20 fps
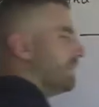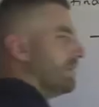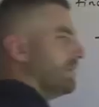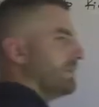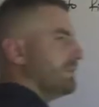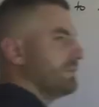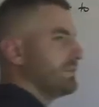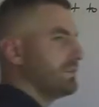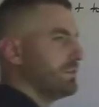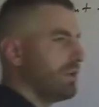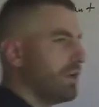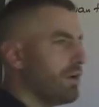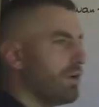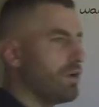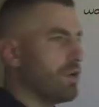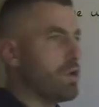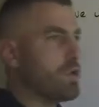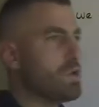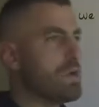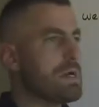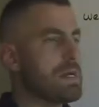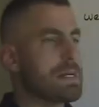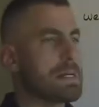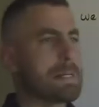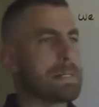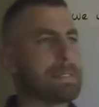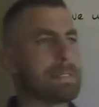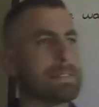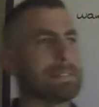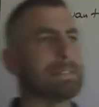So
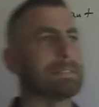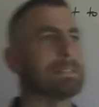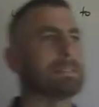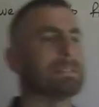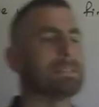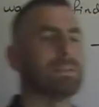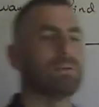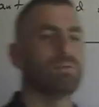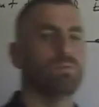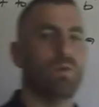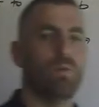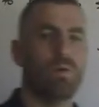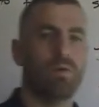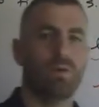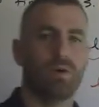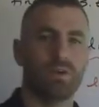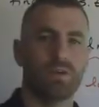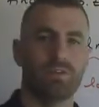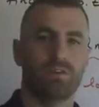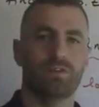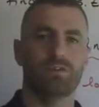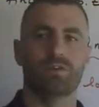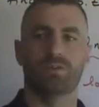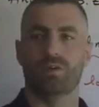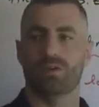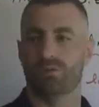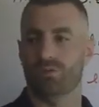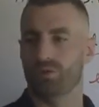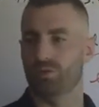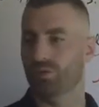what we want to do
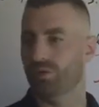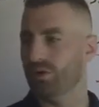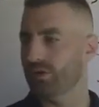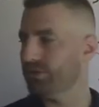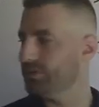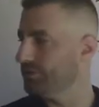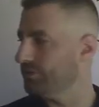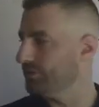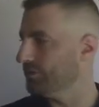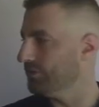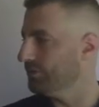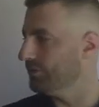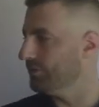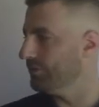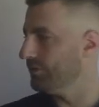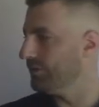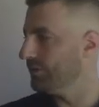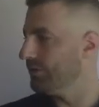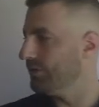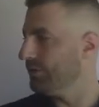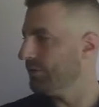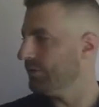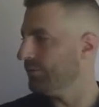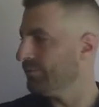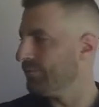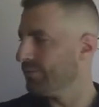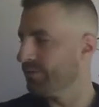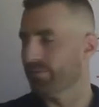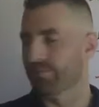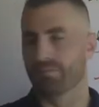is we want to
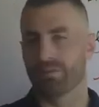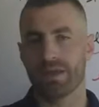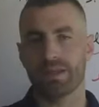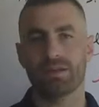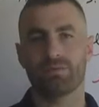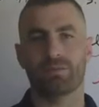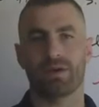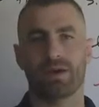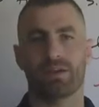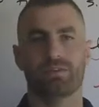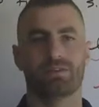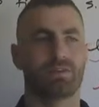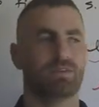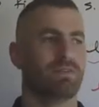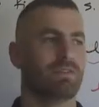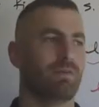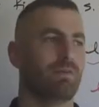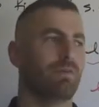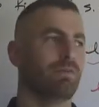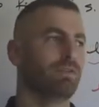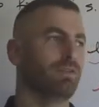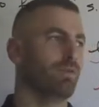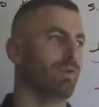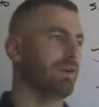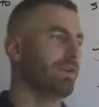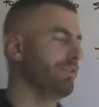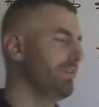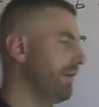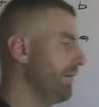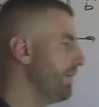minimize the sum of
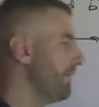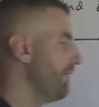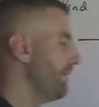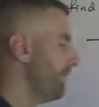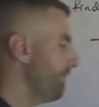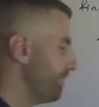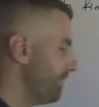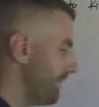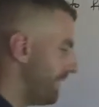squares error.